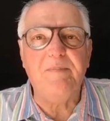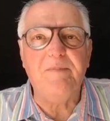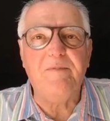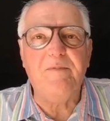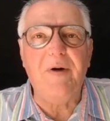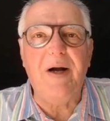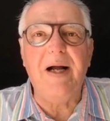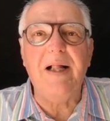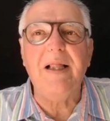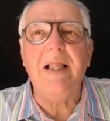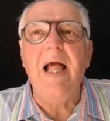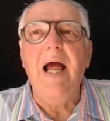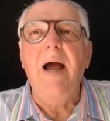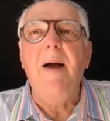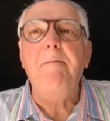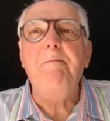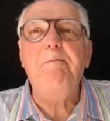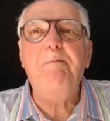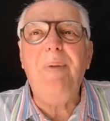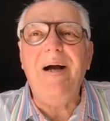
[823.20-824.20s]
file,
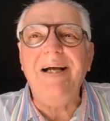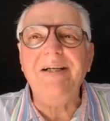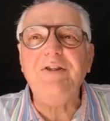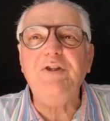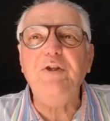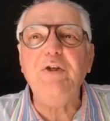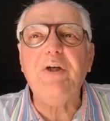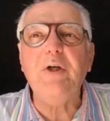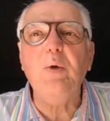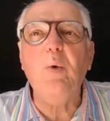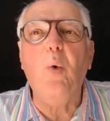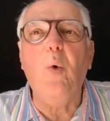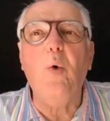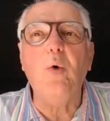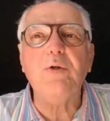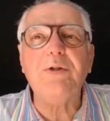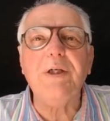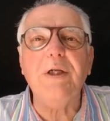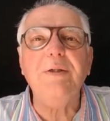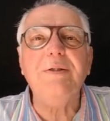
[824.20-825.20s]
but you can
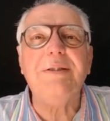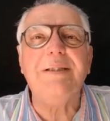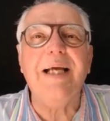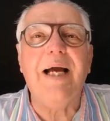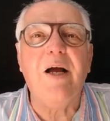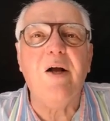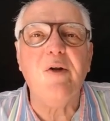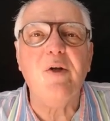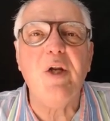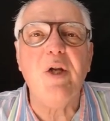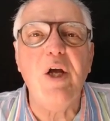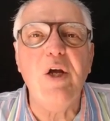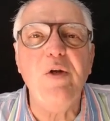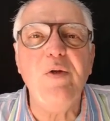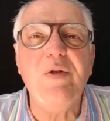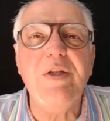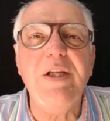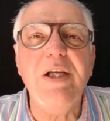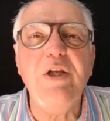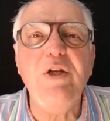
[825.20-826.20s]
also
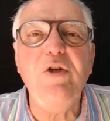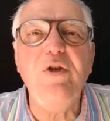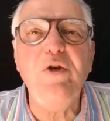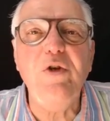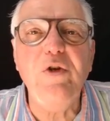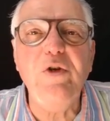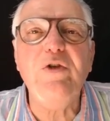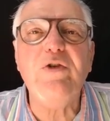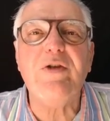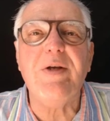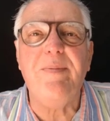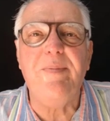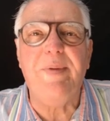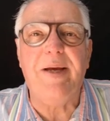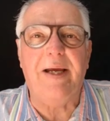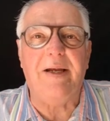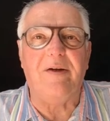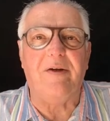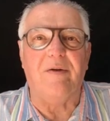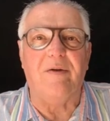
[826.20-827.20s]
download the user
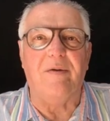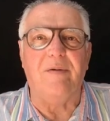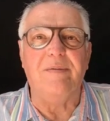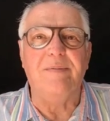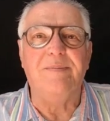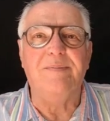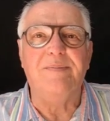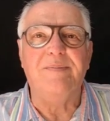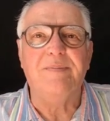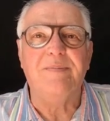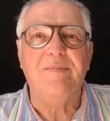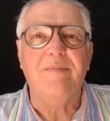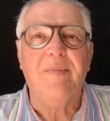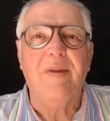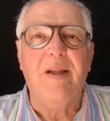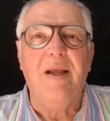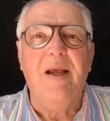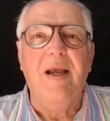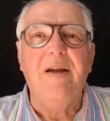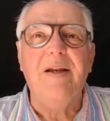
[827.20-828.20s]
manual.
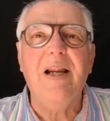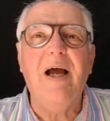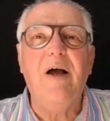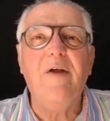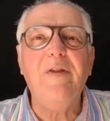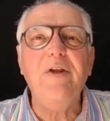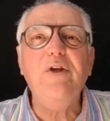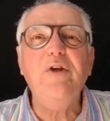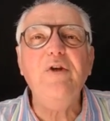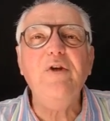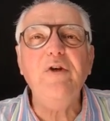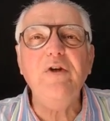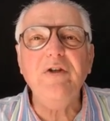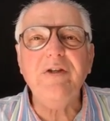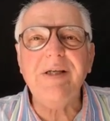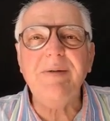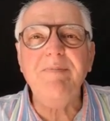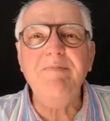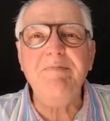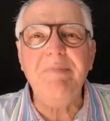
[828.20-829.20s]
Now, the
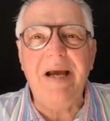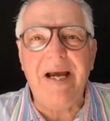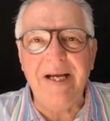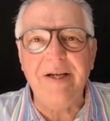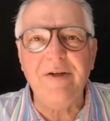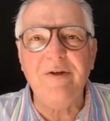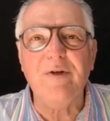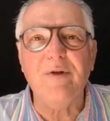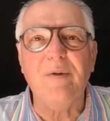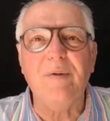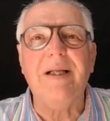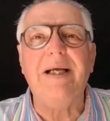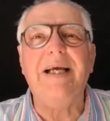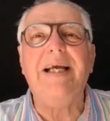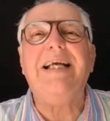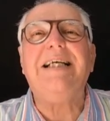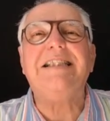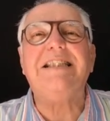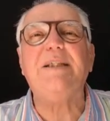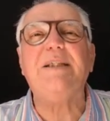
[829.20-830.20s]
user manual
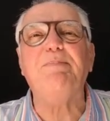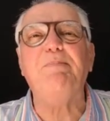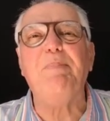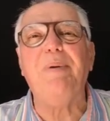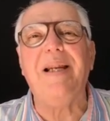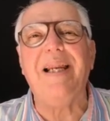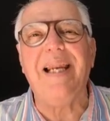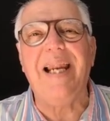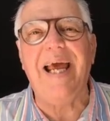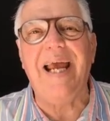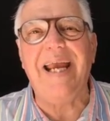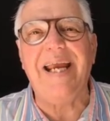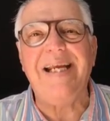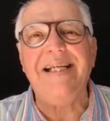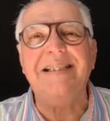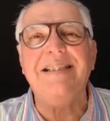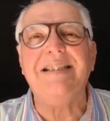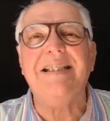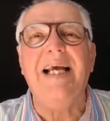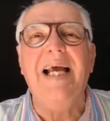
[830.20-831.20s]

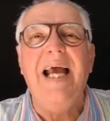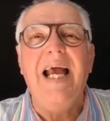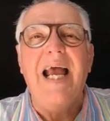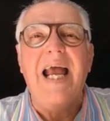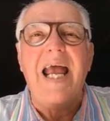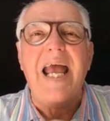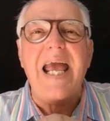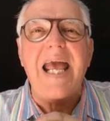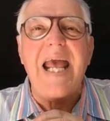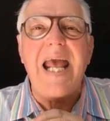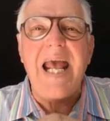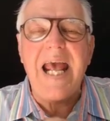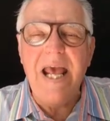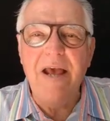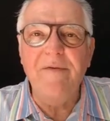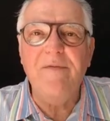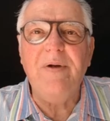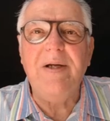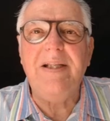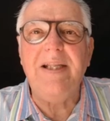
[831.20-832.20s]
explains
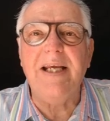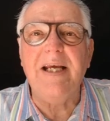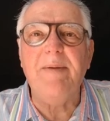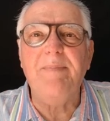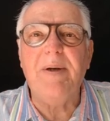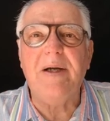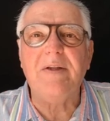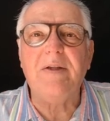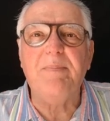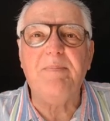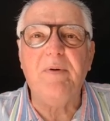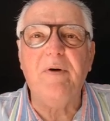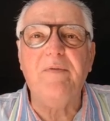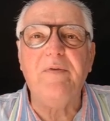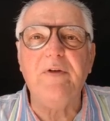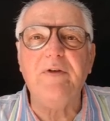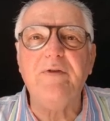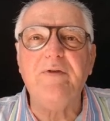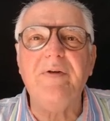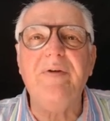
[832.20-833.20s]
everything about the
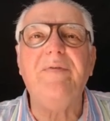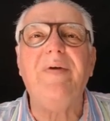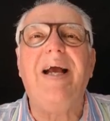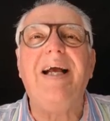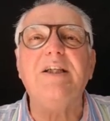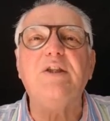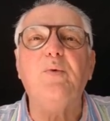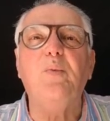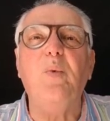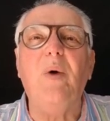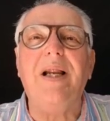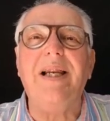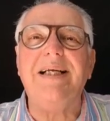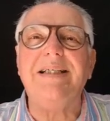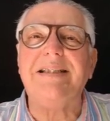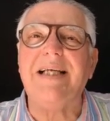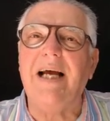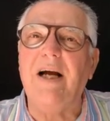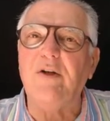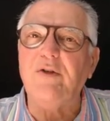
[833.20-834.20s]
Profit Retriever, as well
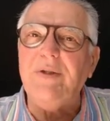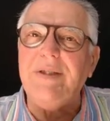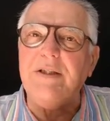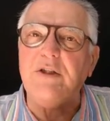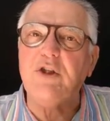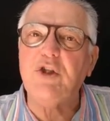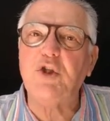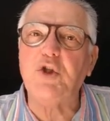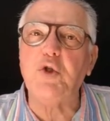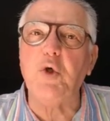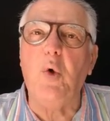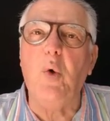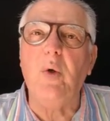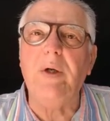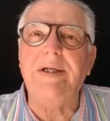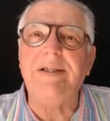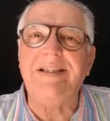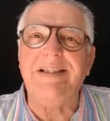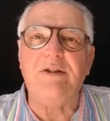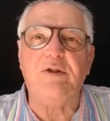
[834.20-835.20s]
as how to install
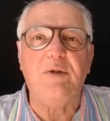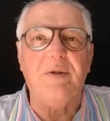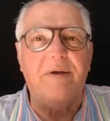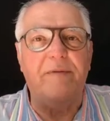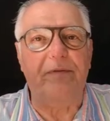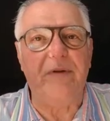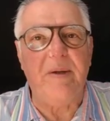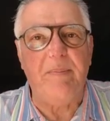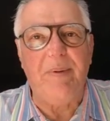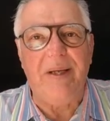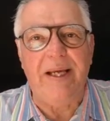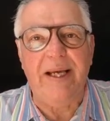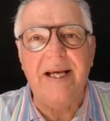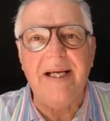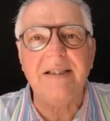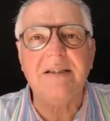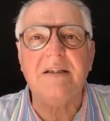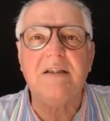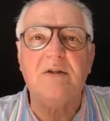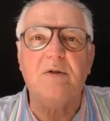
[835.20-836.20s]
it into a V P
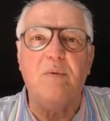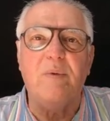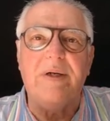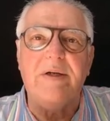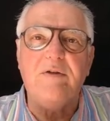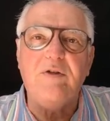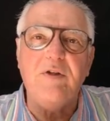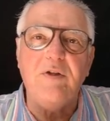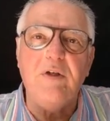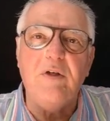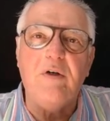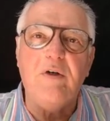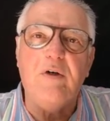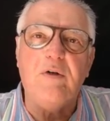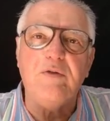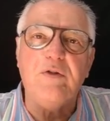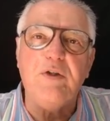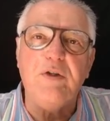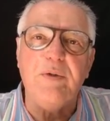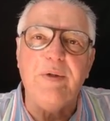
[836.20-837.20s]
S or into,
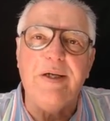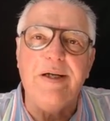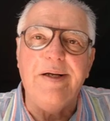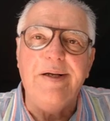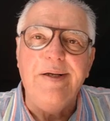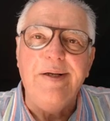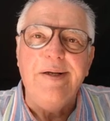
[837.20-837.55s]
onto a